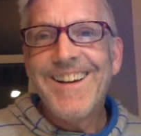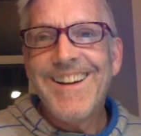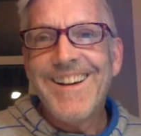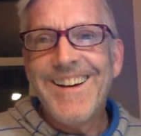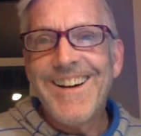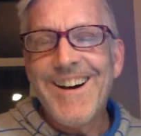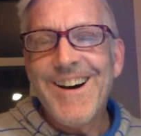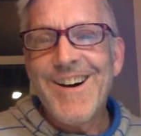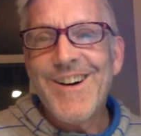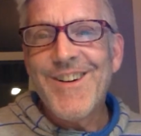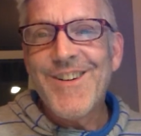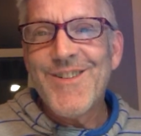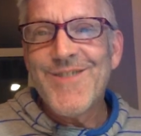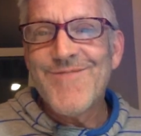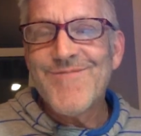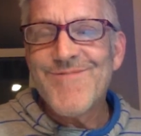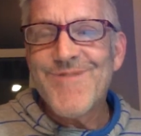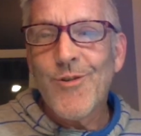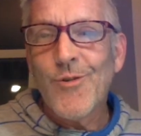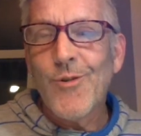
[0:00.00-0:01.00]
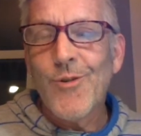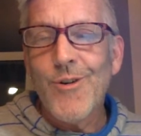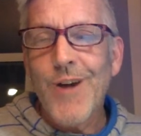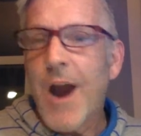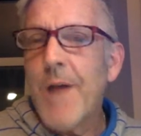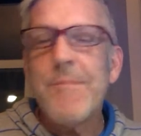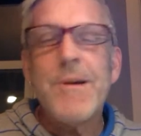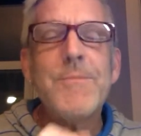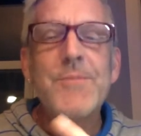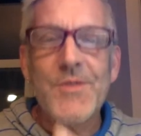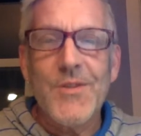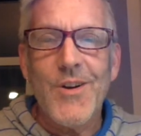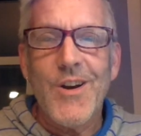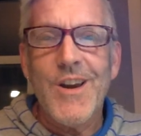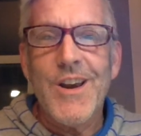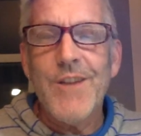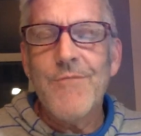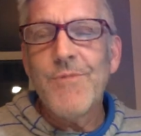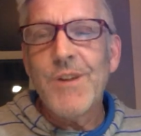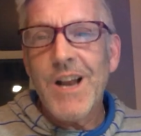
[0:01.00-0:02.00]
I'm
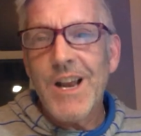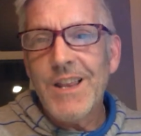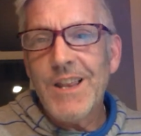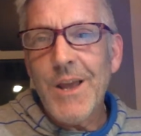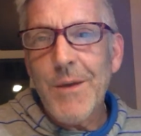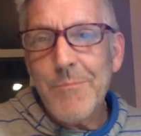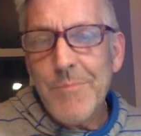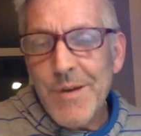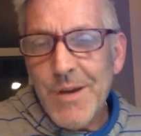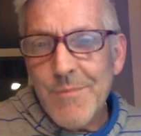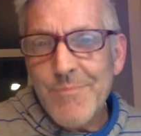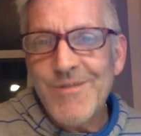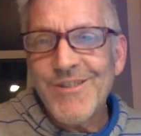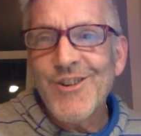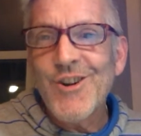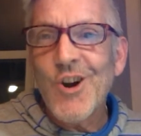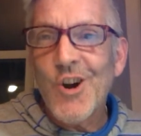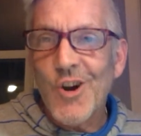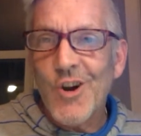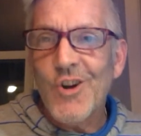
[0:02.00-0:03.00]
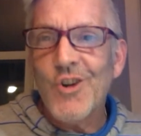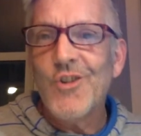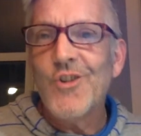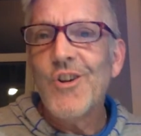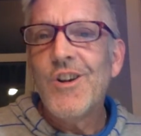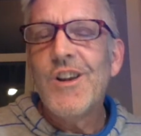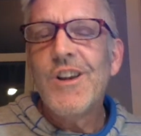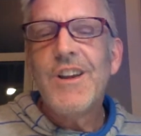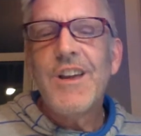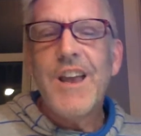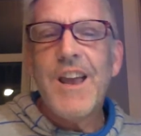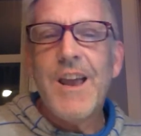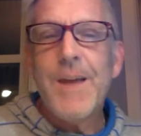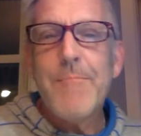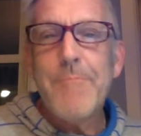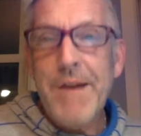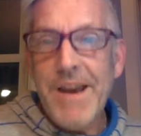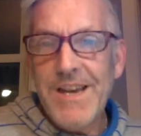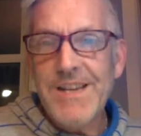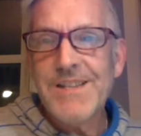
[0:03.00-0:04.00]
sorry, when I let people go
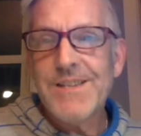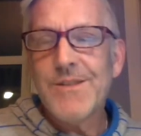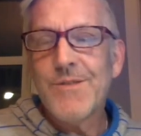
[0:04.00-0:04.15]
and pace